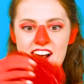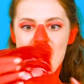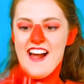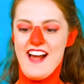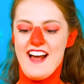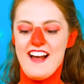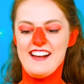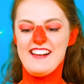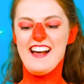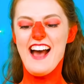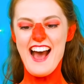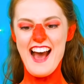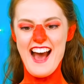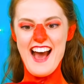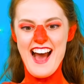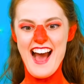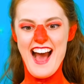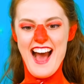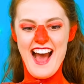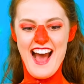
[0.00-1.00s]
Right now I have
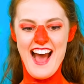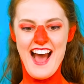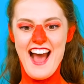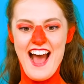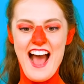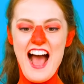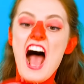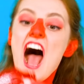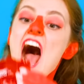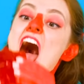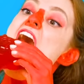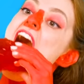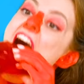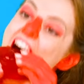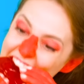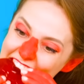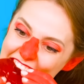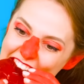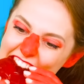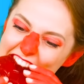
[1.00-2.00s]
a huge piece of
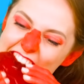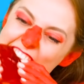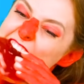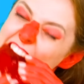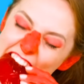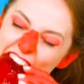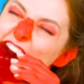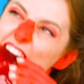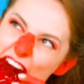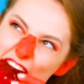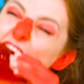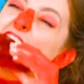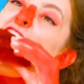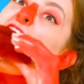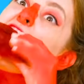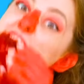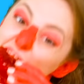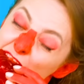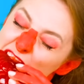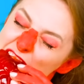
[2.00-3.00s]
gummy. It's
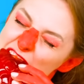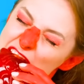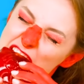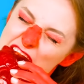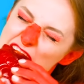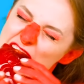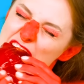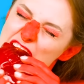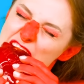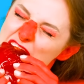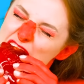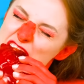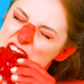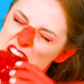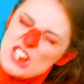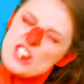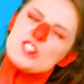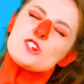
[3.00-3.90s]
much easier to bite.